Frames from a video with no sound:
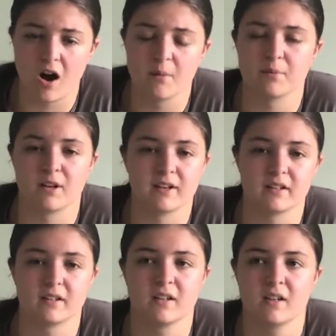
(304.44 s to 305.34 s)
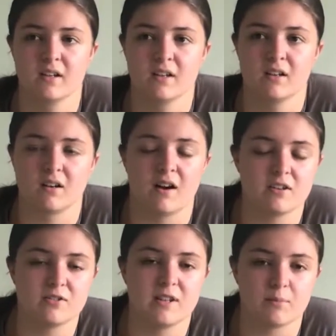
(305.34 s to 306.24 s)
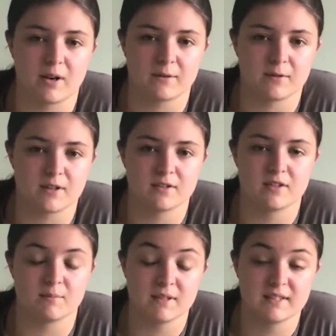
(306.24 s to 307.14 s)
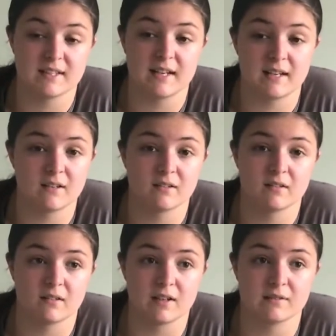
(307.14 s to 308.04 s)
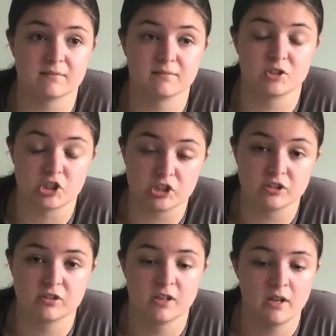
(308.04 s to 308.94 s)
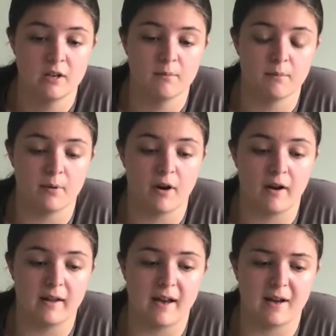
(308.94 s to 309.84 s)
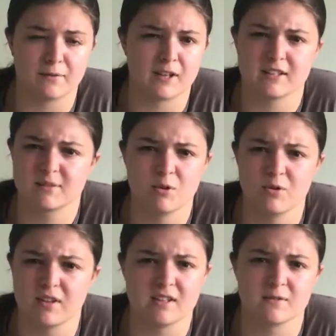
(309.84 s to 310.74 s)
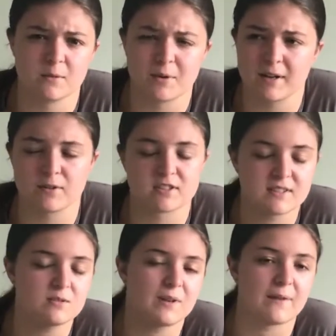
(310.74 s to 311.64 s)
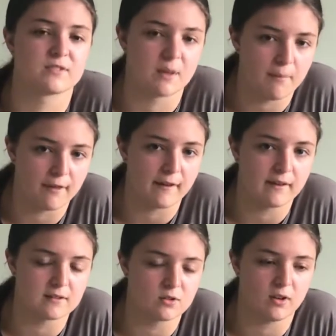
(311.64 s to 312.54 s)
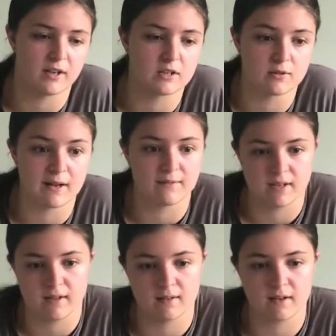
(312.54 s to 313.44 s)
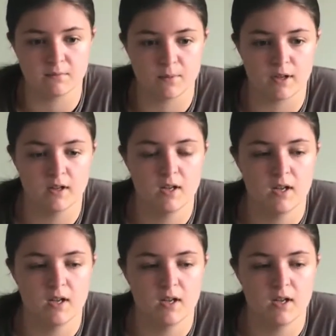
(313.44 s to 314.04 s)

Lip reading: up. Like, I don't eat breakfast. Admittedly, I should, but I have like smoothies for breakfast. I still have something, it's not like I don't have anything, but